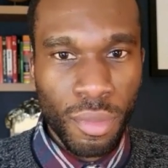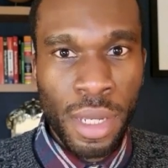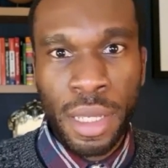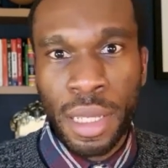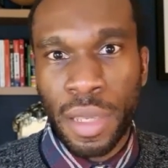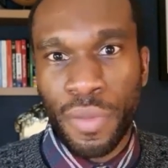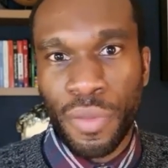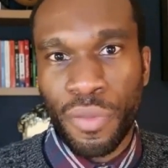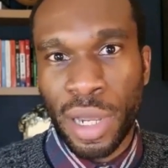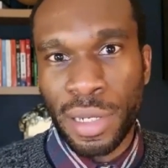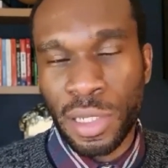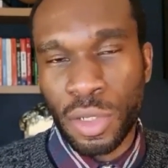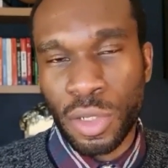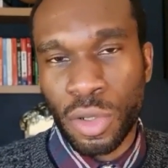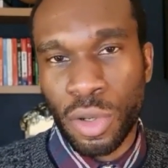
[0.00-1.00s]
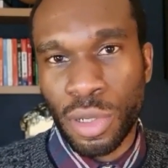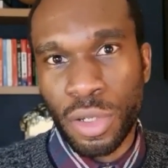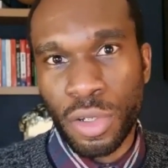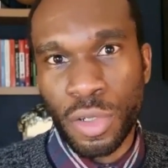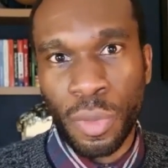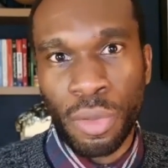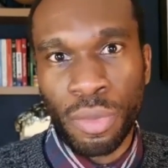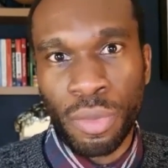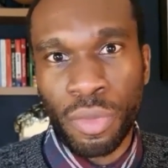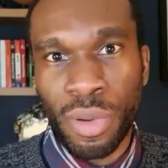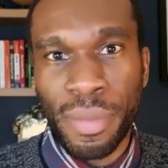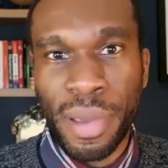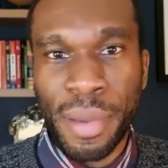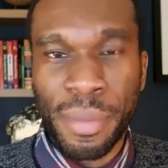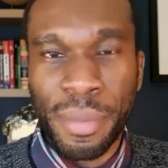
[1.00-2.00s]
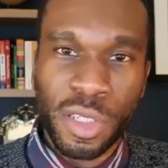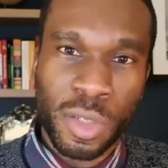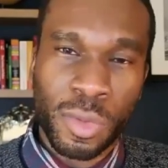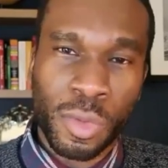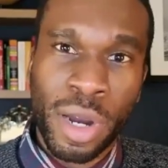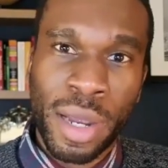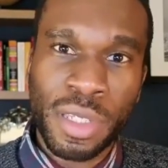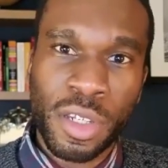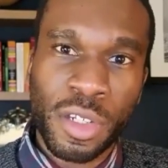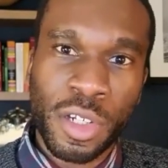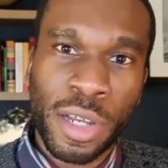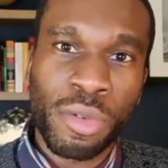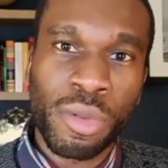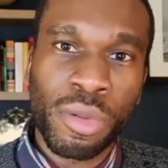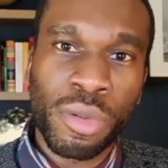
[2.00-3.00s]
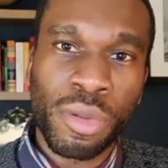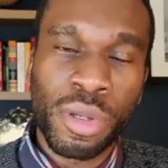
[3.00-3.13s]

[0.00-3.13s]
If you find this content useful, remember to subscribe to the channel,